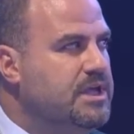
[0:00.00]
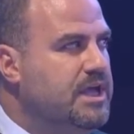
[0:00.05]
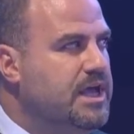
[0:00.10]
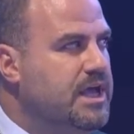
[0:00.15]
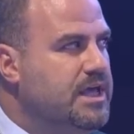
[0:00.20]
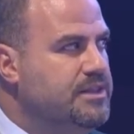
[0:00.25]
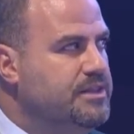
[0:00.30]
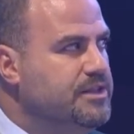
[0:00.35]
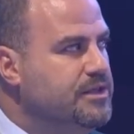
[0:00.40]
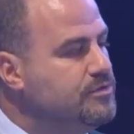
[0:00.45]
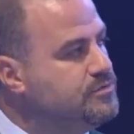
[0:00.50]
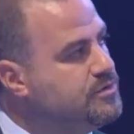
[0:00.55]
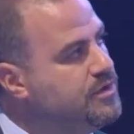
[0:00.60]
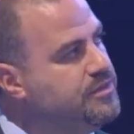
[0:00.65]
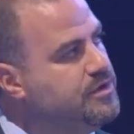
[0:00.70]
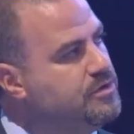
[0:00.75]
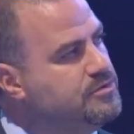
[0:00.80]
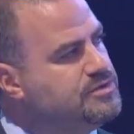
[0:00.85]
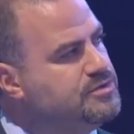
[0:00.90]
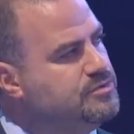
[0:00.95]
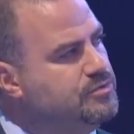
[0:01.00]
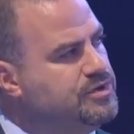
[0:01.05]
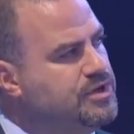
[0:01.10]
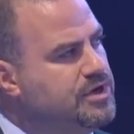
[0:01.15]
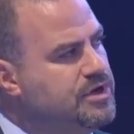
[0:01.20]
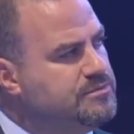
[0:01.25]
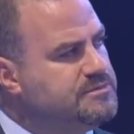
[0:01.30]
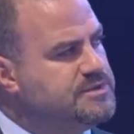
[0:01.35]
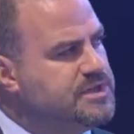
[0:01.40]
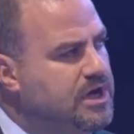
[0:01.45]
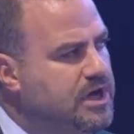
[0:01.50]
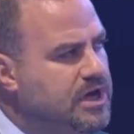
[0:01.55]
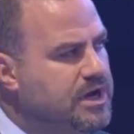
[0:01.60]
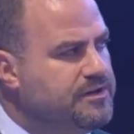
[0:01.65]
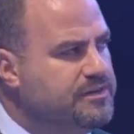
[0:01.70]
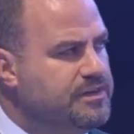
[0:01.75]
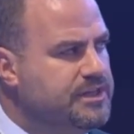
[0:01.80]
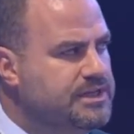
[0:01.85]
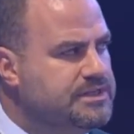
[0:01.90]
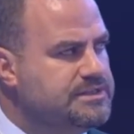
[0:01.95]
And those two terms are
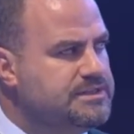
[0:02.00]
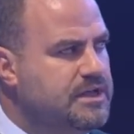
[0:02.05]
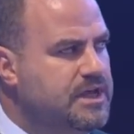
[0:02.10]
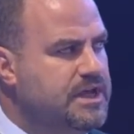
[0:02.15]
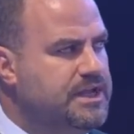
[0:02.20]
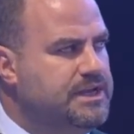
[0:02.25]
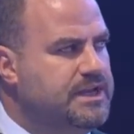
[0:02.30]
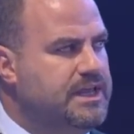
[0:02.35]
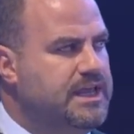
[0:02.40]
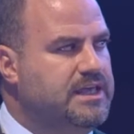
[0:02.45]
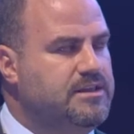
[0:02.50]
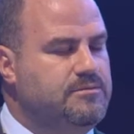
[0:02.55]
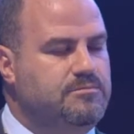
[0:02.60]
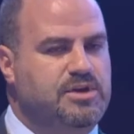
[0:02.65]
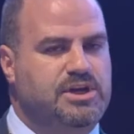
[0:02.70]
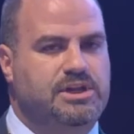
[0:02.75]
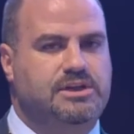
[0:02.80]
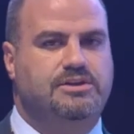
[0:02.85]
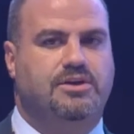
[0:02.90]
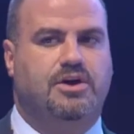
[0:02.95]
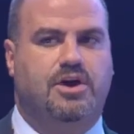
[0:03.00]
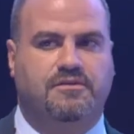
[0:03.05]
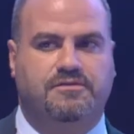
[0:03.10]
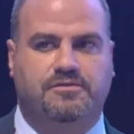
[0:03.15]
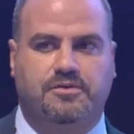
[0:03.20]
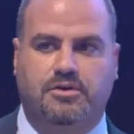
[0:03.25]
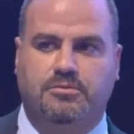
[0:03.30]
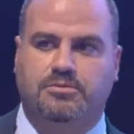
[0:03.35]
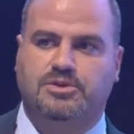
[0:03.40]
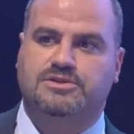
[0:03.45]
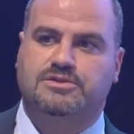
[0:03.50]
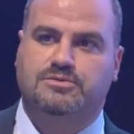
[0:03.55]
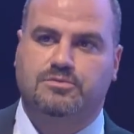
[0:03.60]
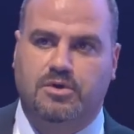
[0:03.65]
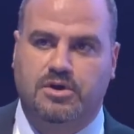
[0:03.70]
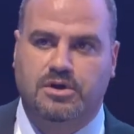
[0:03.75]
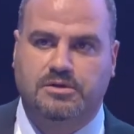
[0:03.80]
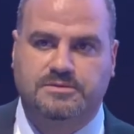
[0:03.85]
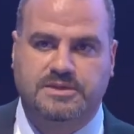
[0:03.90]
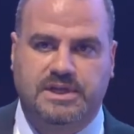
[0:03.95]
the design and build of robot
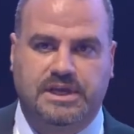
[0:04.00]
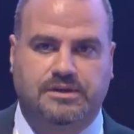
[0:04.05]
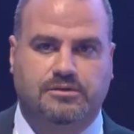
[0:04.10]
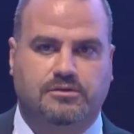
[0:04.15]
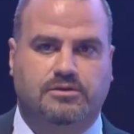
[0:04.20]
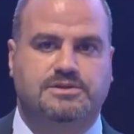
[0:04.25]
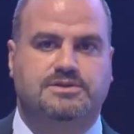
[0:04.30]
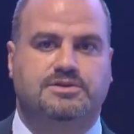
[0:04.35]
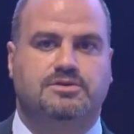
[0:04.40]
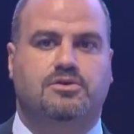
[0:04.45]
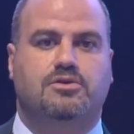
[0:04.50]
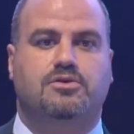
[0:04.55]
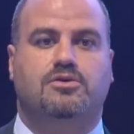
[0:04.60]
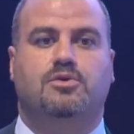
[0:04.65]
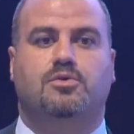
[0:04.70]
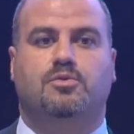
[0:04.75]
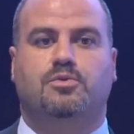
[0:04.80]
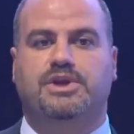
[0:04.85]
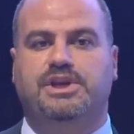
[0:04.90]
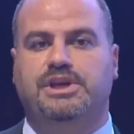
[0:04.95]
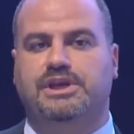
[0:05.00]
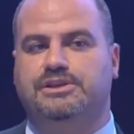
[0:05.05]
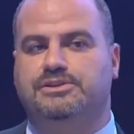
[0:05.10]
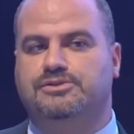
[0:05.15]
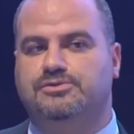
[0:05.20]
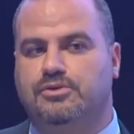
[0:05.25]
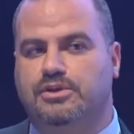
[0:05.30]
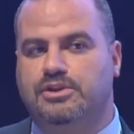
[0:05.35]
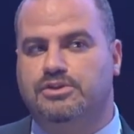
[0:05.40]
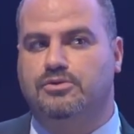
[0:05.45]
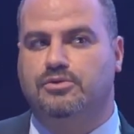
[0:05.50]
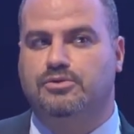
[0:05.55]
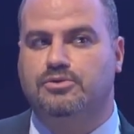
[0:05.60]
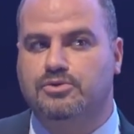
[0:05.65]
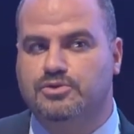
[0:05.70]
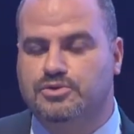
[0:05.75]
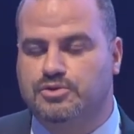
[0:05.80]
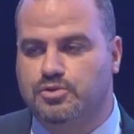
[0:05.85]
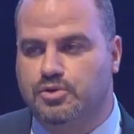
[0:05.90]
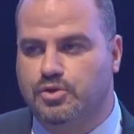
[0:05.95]
swarms, and also we need to
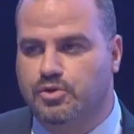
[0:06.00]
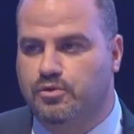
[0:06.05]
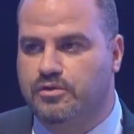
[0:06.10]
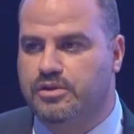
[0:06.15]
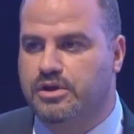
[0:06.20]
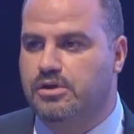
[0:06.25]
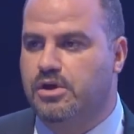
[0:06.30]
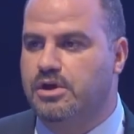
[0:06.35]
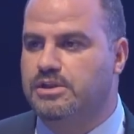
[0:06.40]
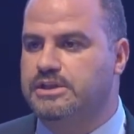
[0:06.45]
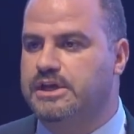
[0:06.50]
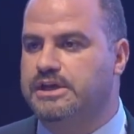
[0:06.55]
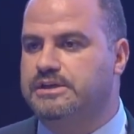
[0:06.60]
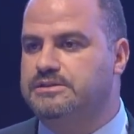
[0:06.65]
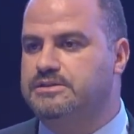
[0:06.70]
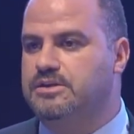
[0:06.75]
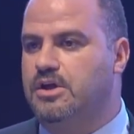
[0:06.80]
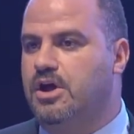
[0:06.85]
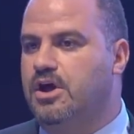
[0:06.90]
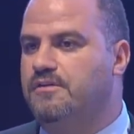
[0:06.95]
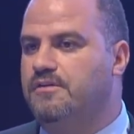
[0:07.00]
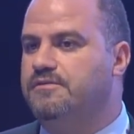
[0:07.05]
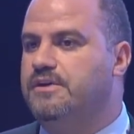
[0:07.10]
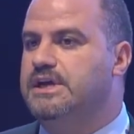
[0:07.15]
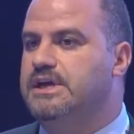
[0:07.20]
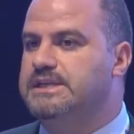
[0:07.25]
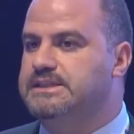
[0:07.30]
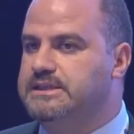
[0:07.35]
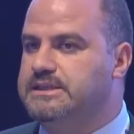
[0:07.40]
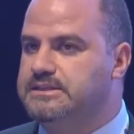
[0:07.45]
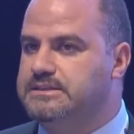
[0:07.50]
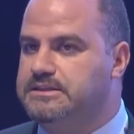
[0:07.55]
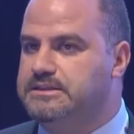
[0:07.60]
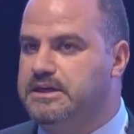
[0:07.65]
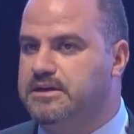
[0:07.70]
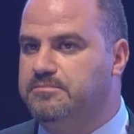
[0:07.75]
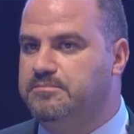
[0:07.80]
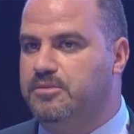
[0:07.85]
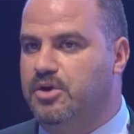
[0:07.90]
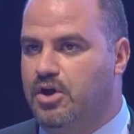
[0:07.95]
introduce to you the context of
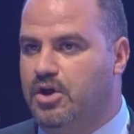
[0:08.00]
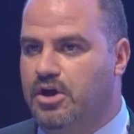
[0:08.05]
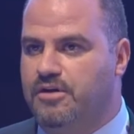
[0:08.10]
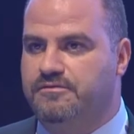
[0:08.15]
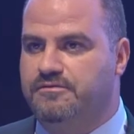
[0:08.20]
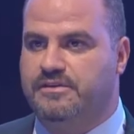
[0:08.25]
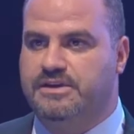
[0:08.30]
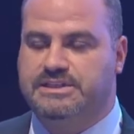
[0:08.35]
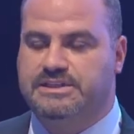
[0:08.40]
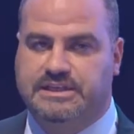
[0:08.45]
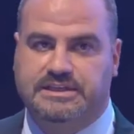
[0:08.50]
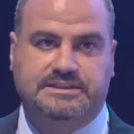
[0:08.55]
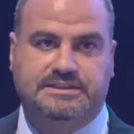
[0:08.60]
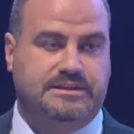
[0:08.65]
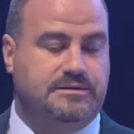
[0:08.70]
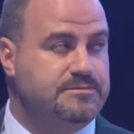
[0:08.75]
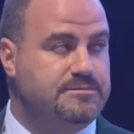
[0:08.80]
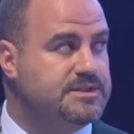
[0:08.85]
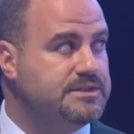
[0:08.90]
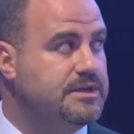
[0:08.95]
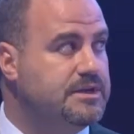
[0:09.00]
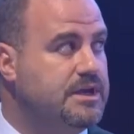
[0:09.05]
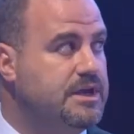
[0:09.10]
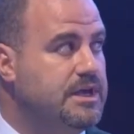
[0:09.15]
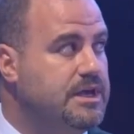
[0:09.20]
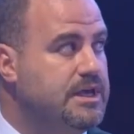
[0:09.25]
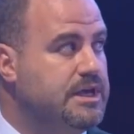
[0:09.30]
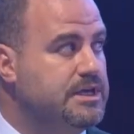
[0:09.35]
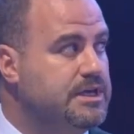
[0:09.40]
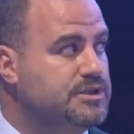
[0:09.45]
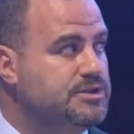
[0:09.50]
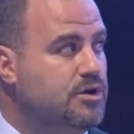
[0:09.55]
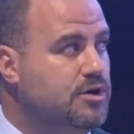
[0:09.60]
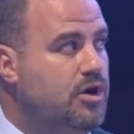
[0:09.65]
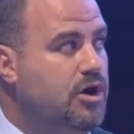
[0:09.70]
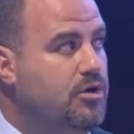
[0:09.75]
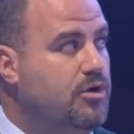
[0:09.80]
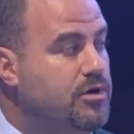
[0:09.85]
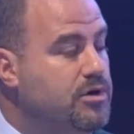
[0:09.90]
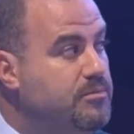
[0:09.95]
system of systems. So
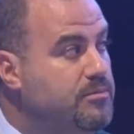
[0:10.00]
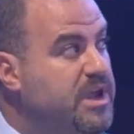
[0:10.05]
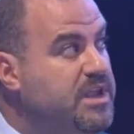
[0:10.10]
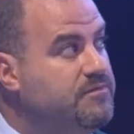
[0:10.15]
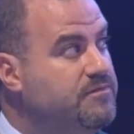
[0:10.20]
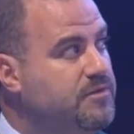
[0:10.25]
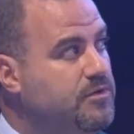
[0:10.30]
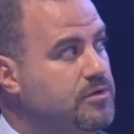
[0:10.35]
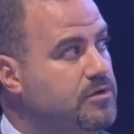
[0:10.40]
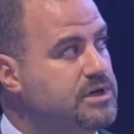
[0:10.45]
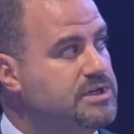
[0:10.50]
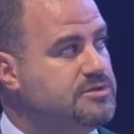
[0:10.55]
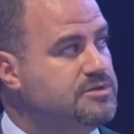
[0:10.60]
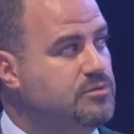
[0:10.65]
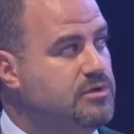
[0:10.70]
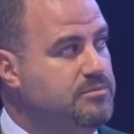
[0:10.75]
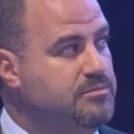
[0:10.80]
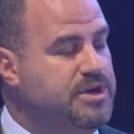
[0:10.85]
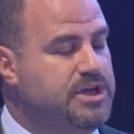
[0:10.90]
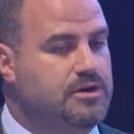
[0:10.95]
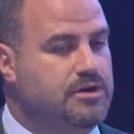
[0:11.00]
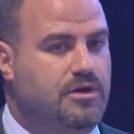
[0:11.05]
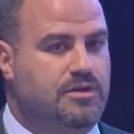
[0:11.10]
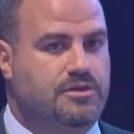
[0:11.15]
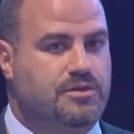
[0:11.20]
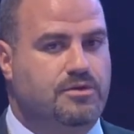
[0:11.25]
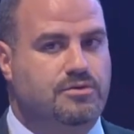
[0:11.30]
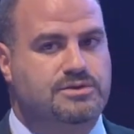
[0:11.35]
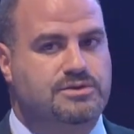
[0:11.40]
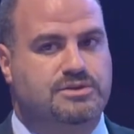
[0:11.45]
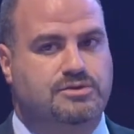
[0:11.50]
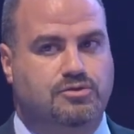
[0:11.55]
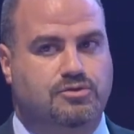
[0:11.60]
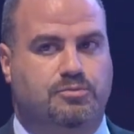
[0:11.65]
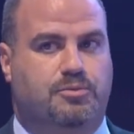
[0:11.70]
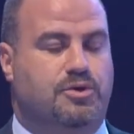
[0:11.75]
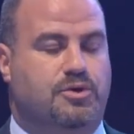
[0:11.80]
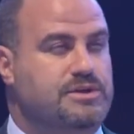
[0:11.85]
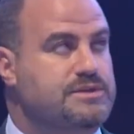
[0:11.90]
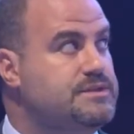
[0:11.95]
our main focus will be on those 2
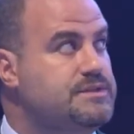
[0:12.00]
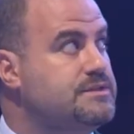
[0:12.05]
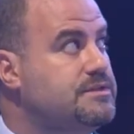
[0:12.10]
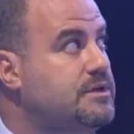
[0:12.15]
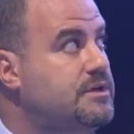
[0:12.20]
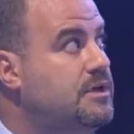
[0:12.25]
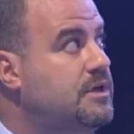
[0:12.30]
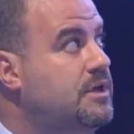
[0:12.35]
points.